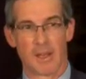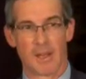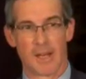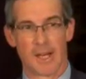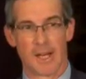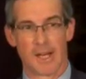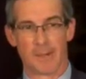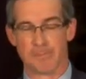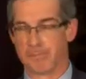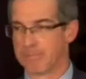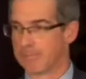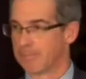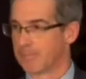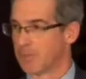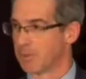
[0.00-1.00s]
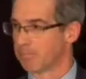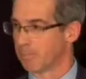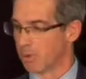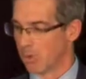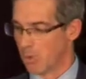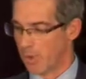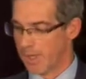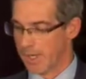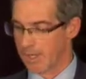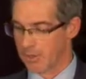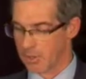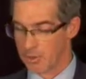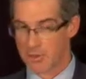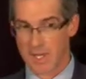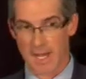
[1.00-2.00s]
um, deploying
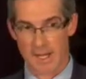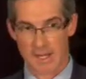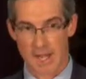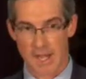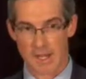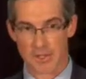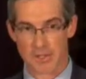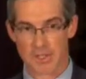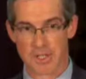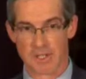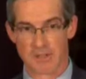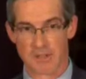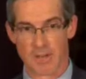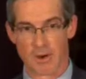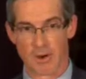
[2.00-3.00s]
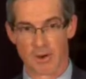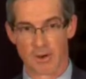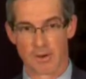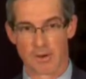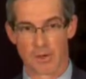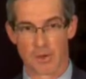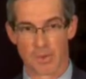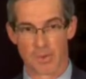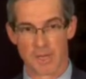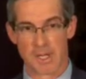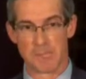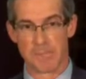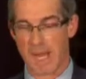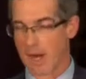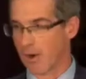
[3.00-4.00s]
new technologies that are
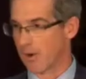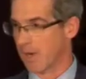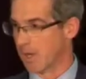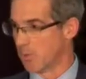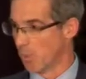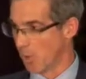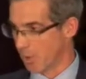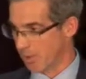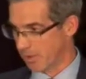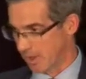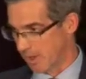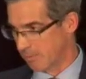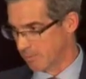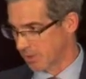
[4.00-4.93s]
grid parity worthy,